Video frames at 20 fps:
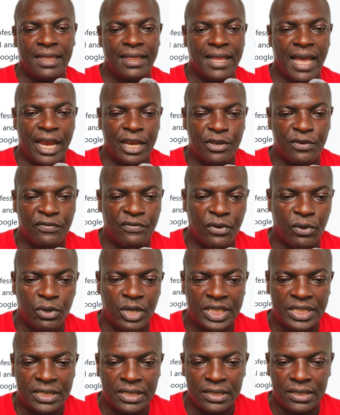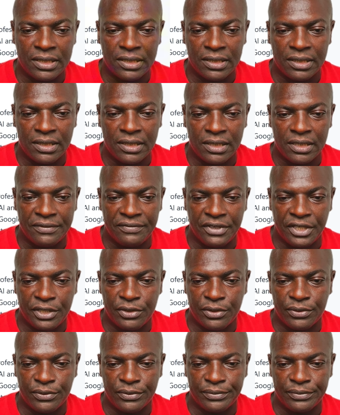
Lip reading: Thank you for watching this video.